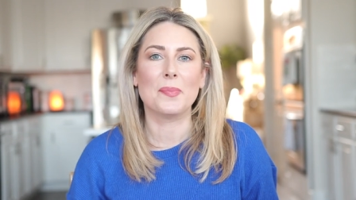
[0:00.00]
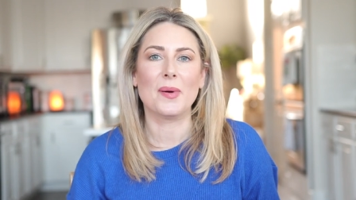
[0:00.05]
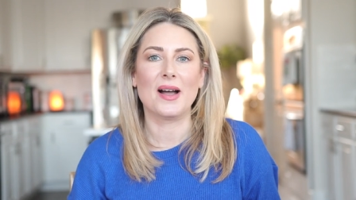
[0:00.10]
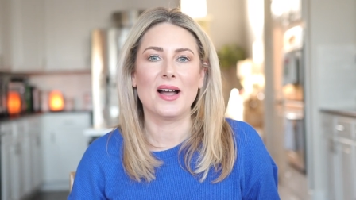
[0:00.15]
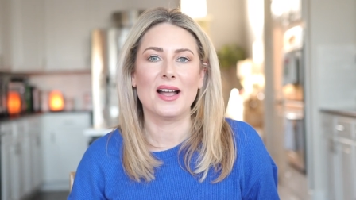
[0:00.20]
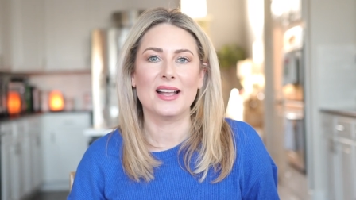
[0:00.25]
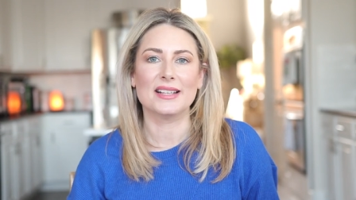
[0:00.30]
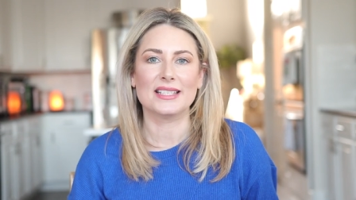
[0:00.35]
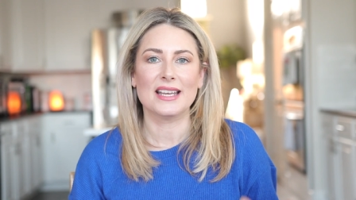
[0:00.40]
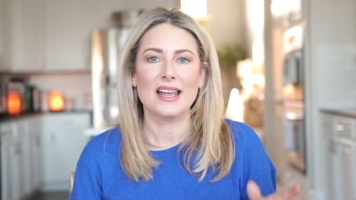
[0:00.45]

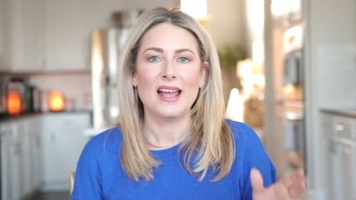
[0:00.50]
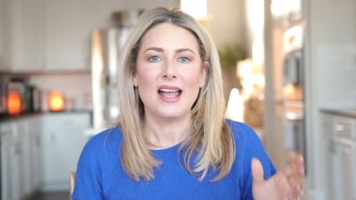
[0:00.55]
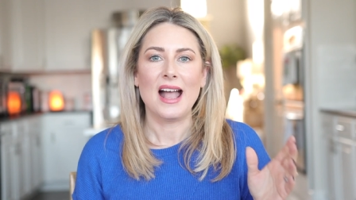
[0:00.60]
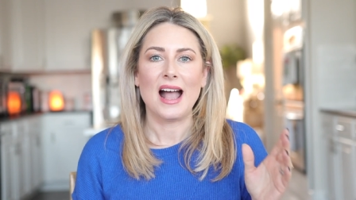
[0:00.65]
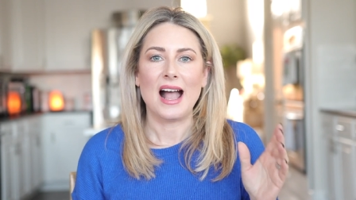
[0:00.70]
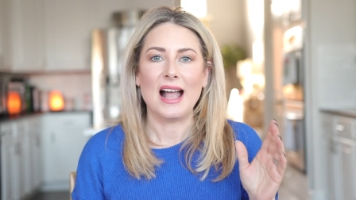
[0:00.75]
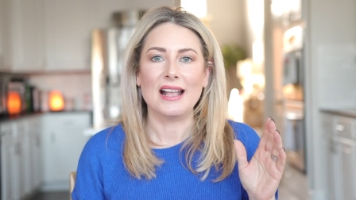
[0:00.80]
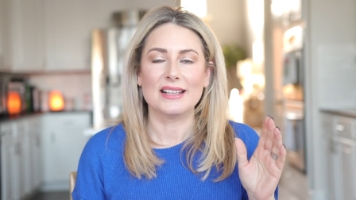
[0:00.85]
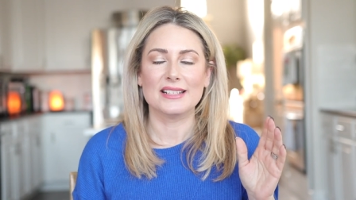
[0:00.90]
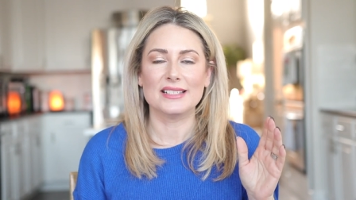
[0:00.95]
but
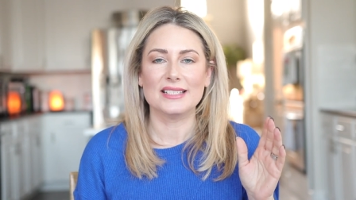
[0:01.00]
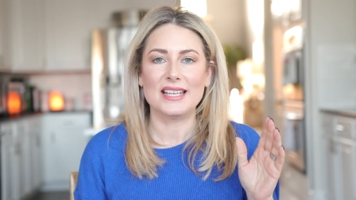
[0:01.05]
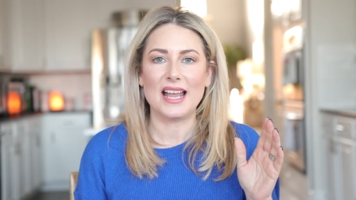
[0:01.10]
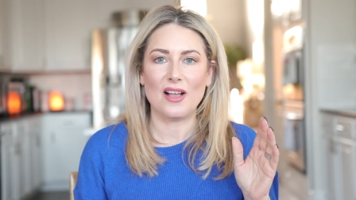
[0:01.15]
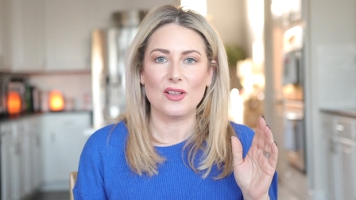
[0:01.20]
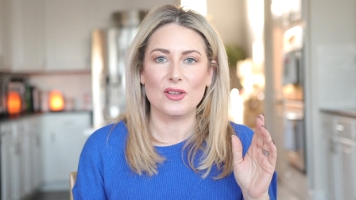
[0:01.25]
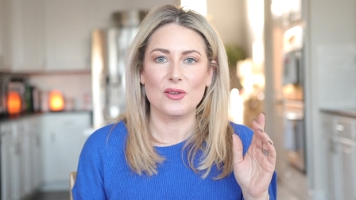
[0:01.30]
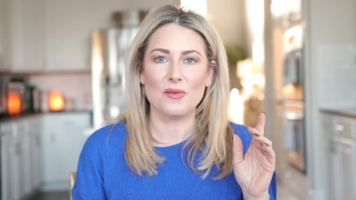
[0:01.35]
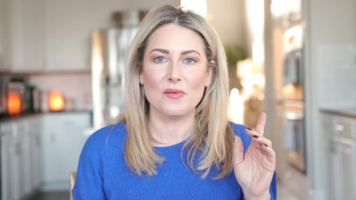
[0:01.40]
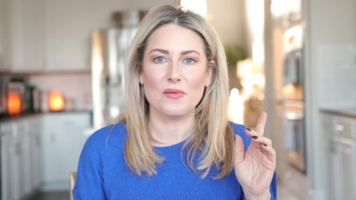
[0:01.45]
I can
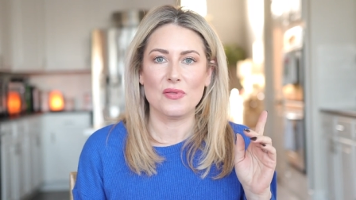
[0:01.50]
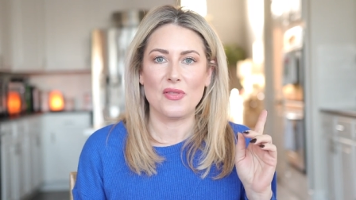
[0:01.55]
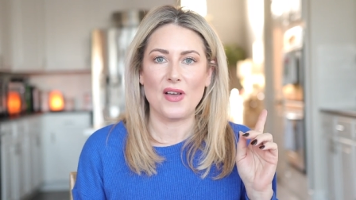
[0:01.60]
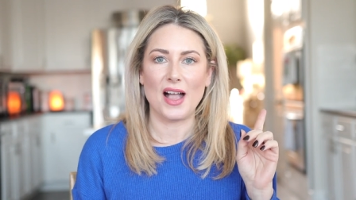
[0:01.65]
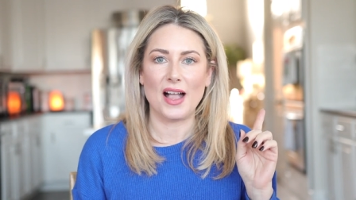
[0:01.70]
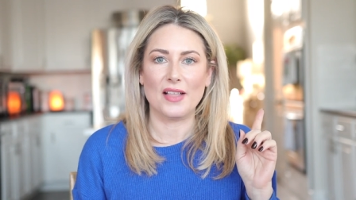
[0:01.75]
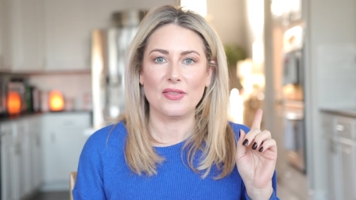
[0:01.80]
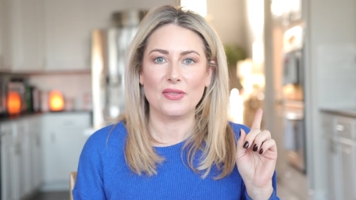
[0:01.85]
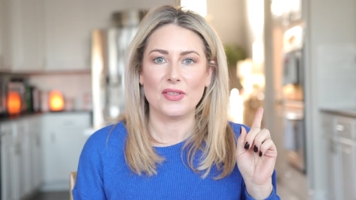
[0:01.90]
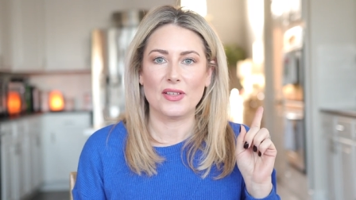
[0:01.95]
tell you
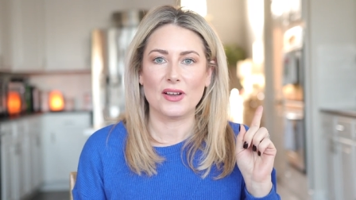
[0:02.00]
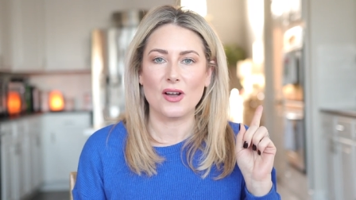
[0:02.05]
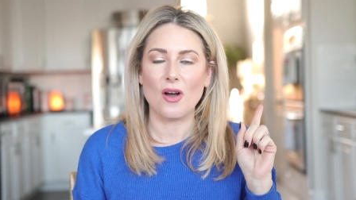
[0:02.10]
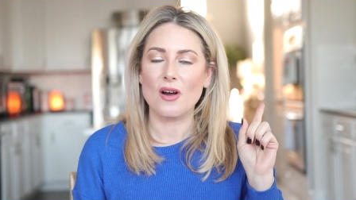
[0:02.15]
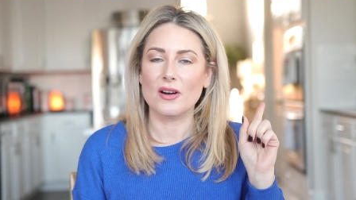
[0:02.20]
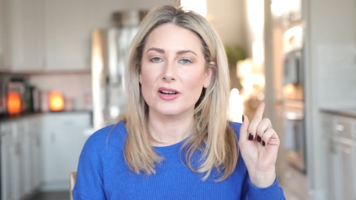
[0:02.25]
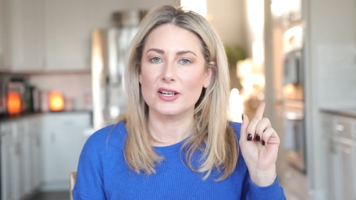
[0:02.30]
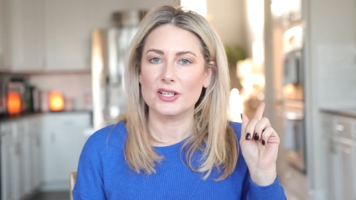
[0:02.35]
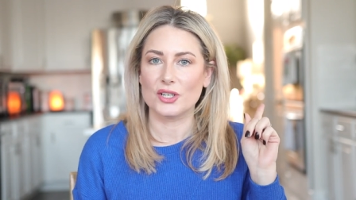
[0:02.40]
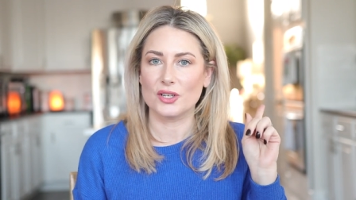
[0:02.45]
that the
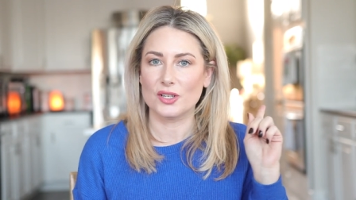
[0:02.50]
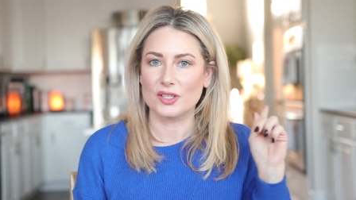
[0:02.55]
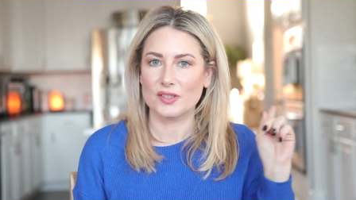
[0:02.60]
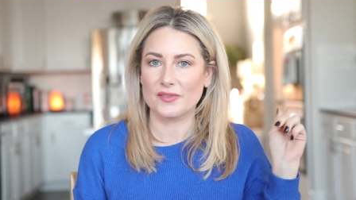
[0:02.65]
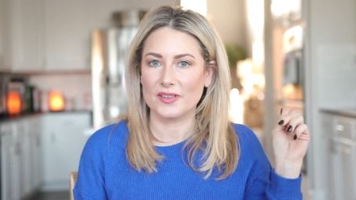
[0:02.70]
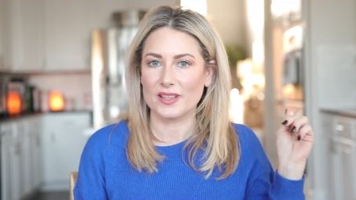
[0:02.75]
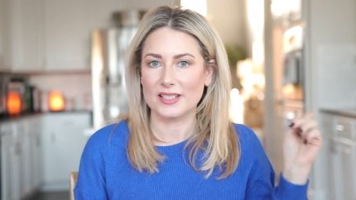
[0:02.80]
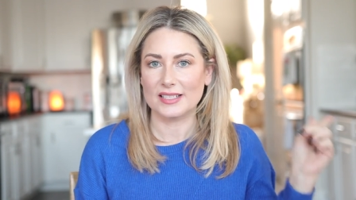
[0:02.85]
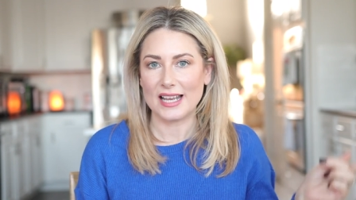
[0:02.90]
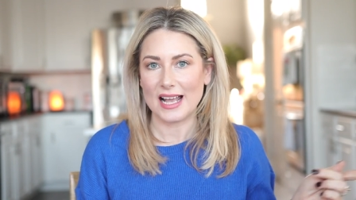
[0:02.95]
car insurance
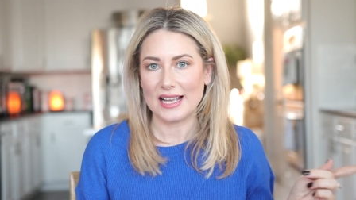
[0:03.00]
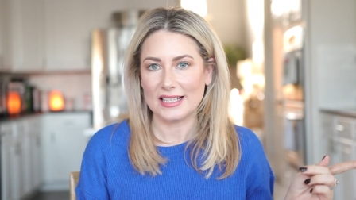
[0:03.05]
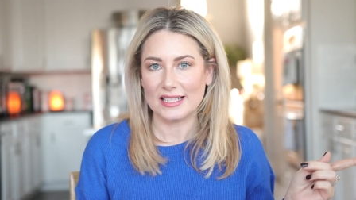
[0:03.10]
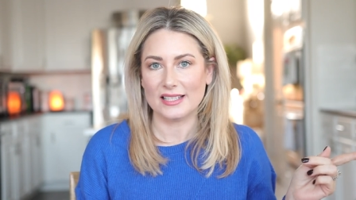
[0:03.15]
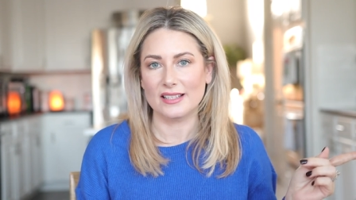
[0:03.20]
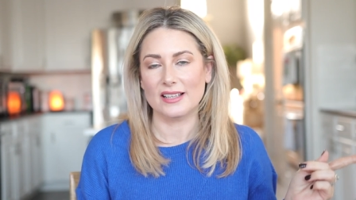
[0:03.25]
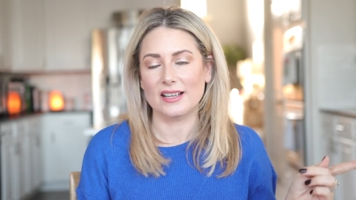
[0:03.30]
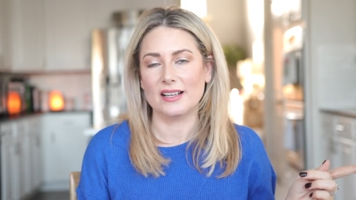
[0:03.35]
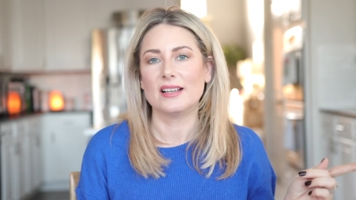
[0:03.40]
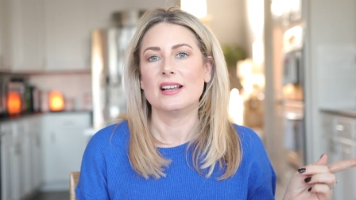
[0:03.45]
for the
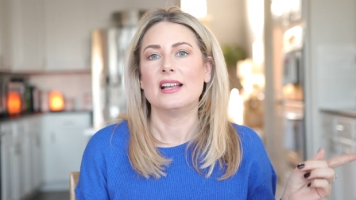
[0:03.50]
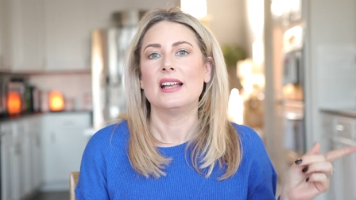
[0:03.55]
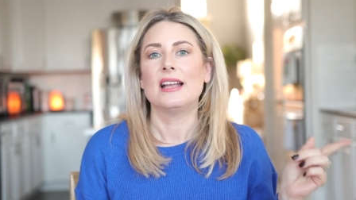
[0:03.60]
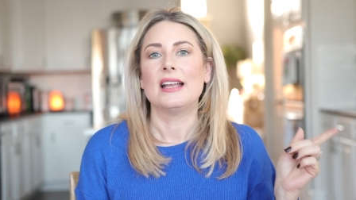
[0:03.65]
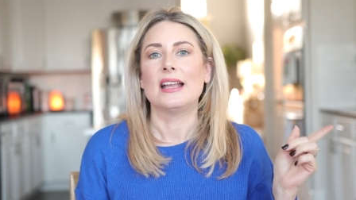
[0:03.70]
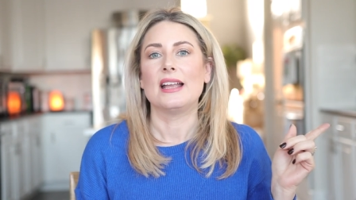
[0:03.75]
Tesla